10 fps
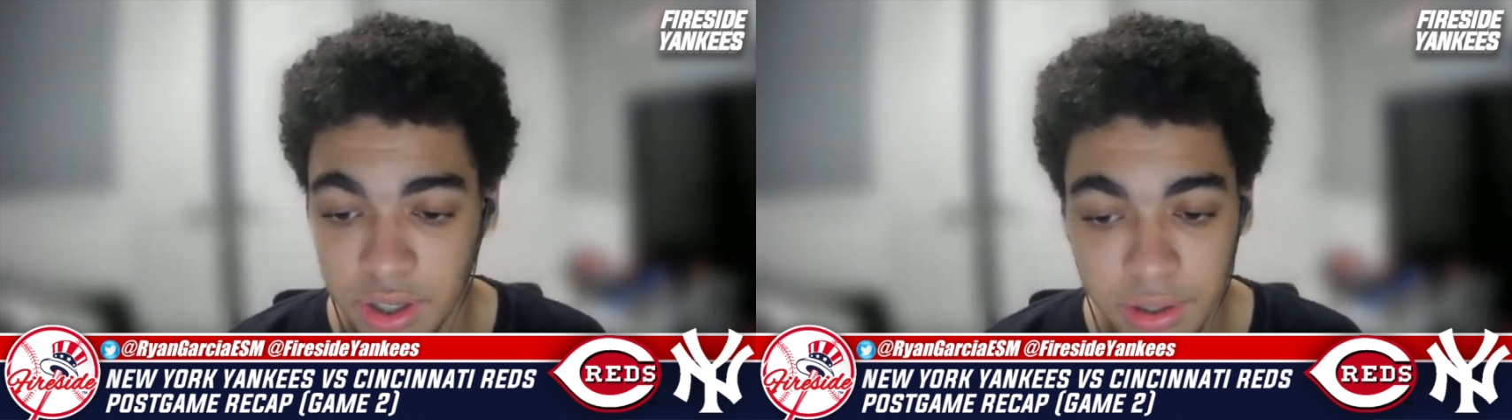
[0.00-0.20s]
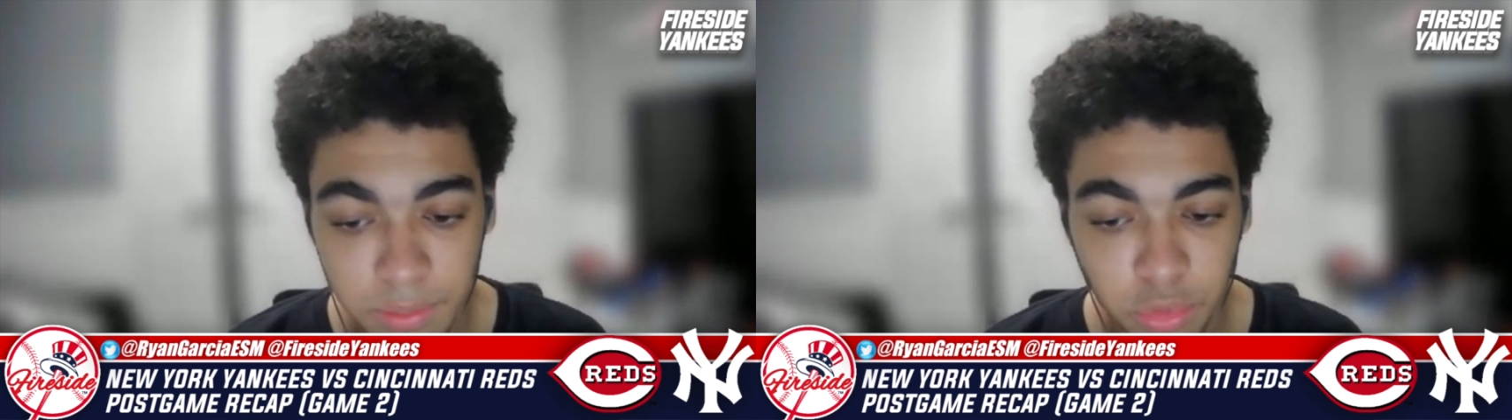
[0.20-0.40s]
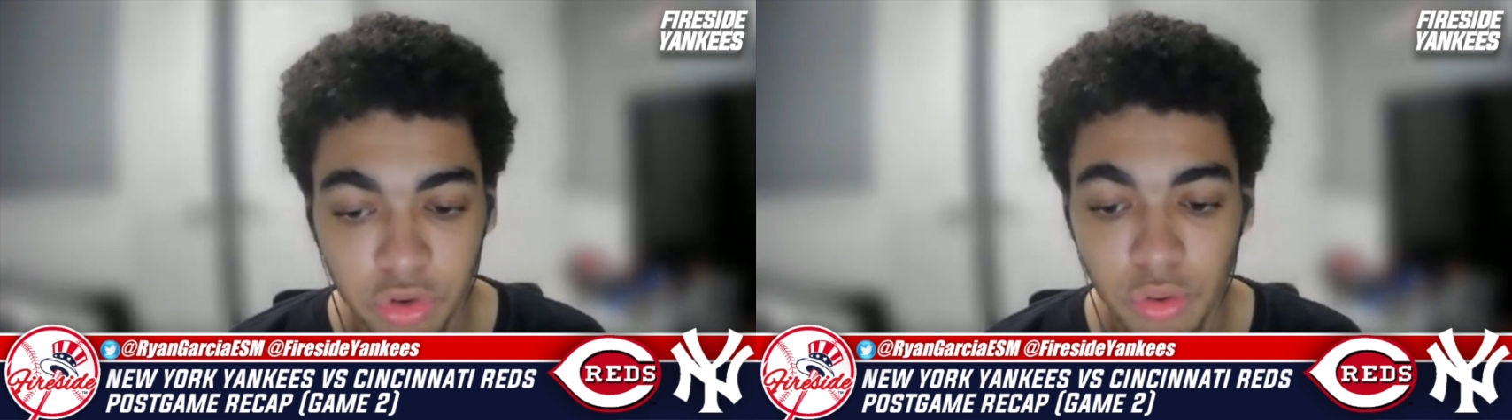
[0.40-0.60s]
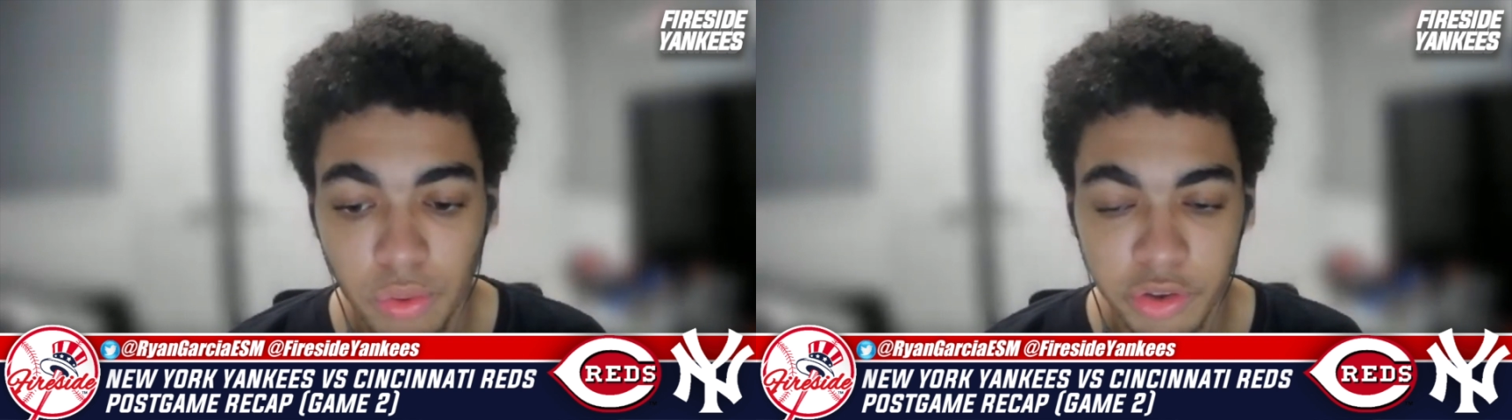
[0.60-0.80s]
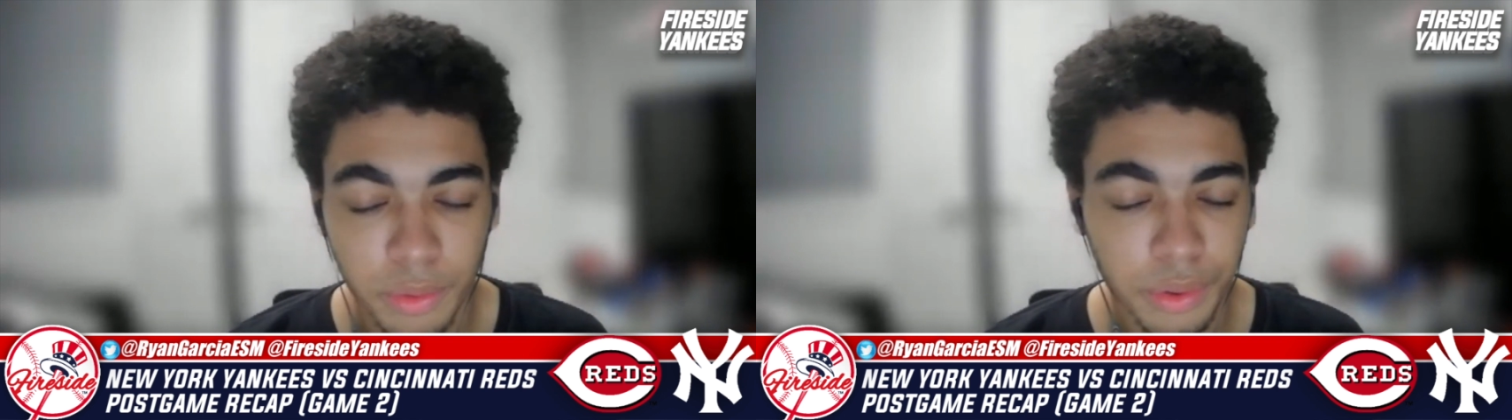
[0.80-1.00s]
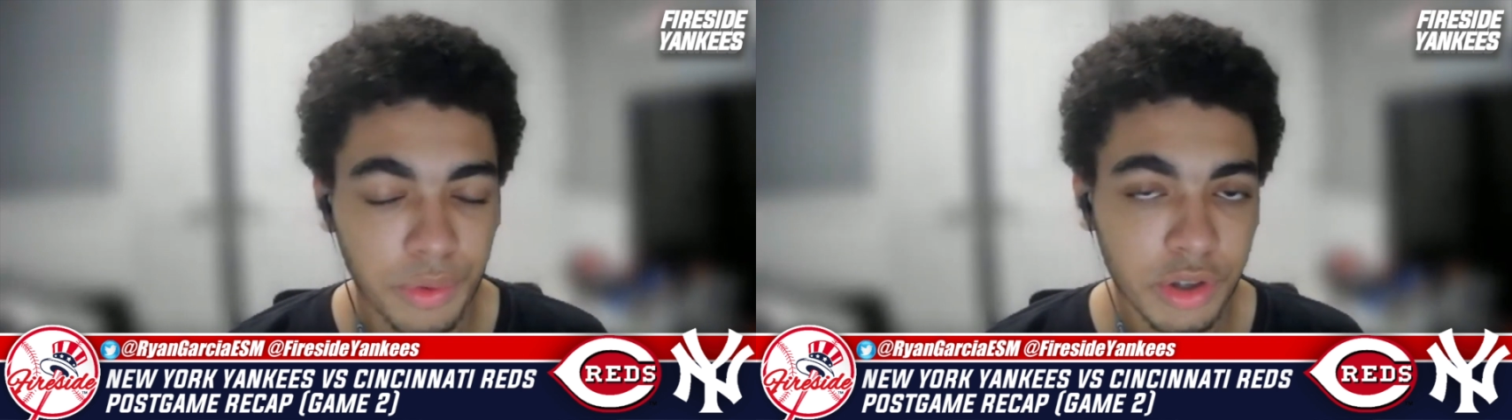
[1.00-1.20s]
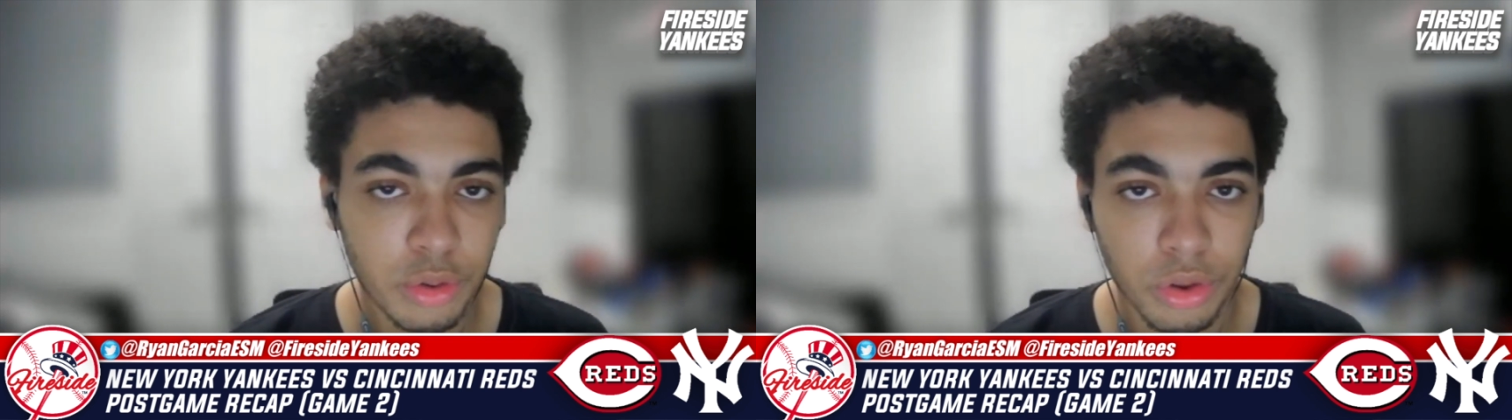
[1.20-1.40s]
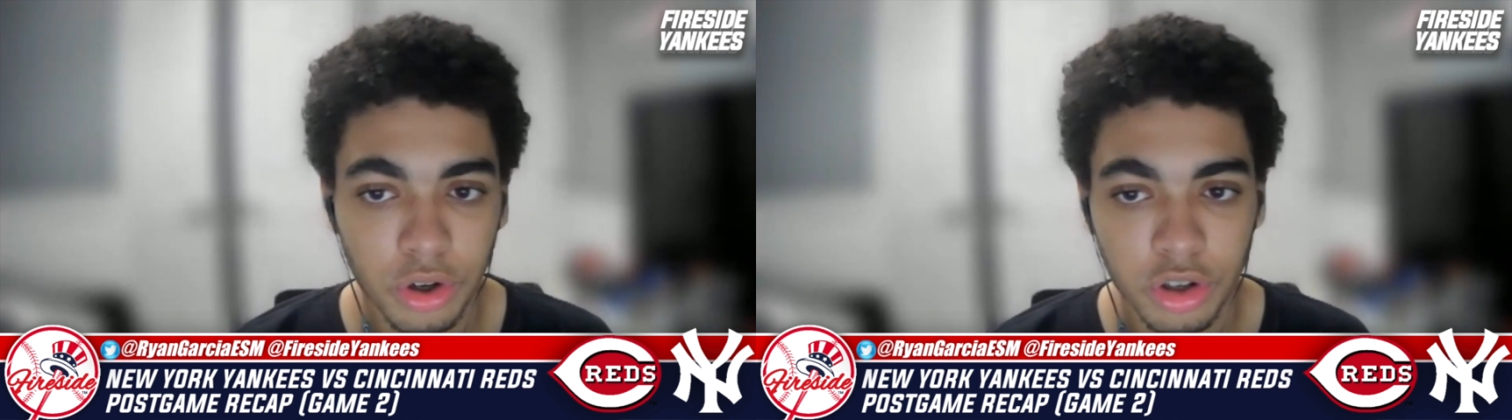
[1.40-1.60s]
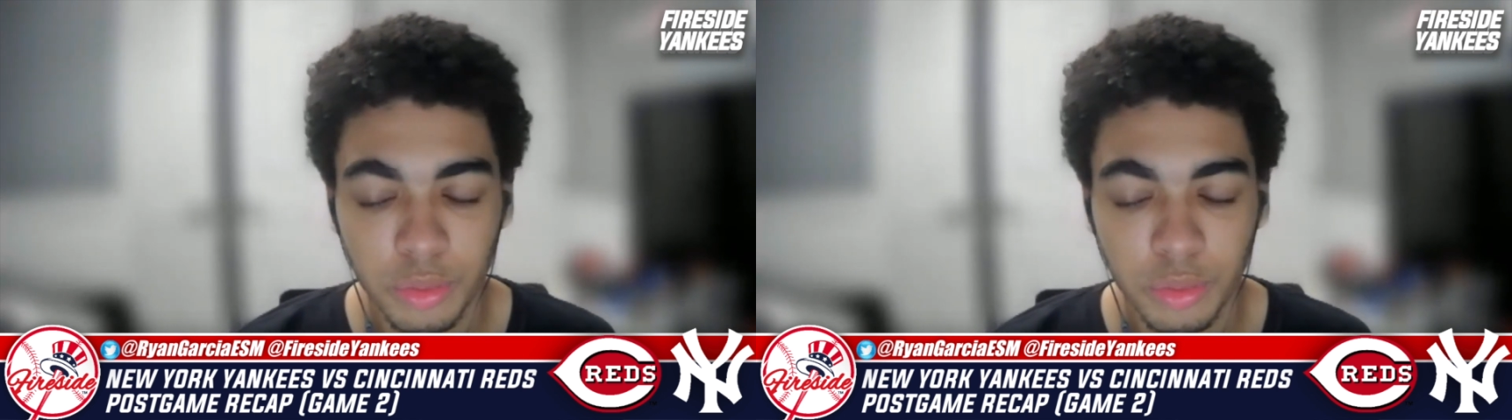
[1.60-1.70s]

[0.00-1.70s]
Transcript: he gives two runs over three and two thirds,